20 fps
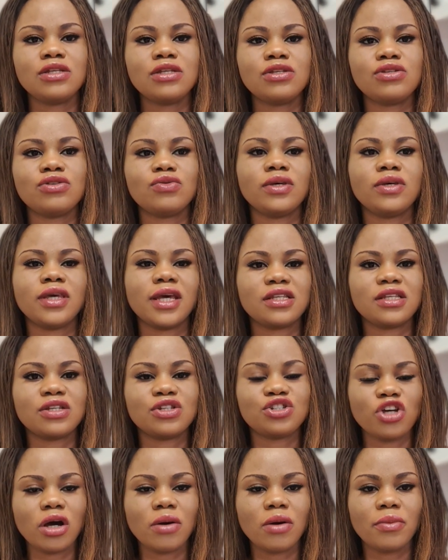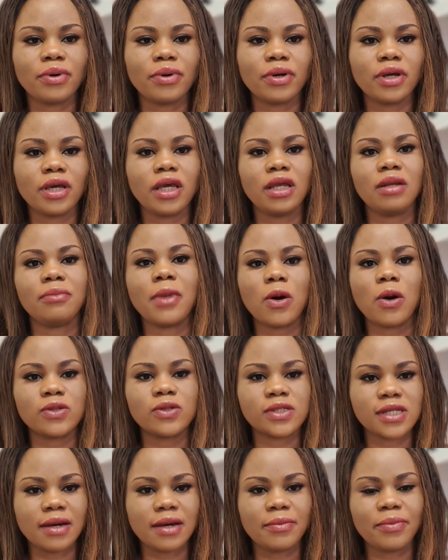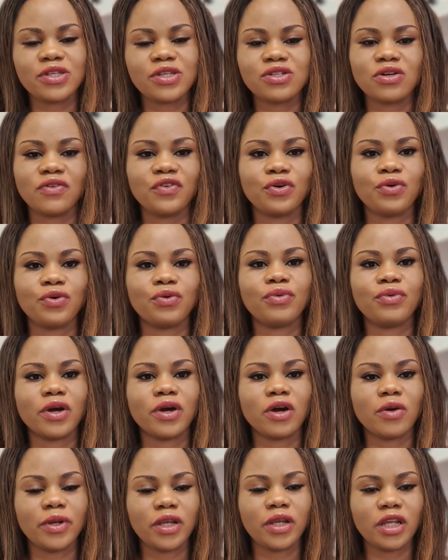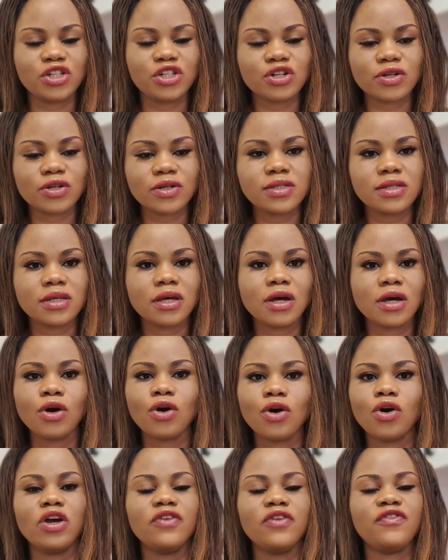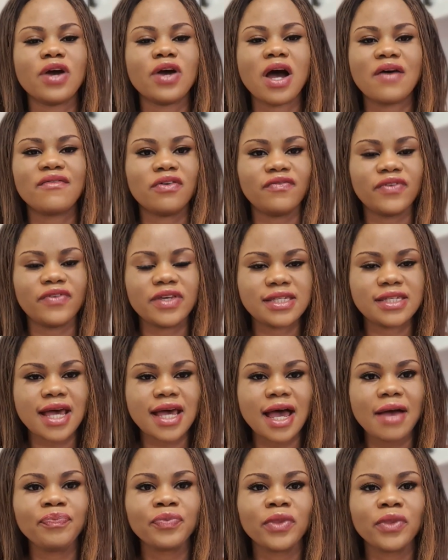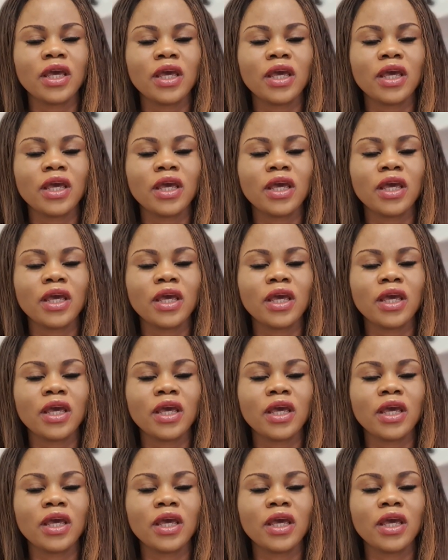to get a job in Malta based off your recommendations, or if you have a visa.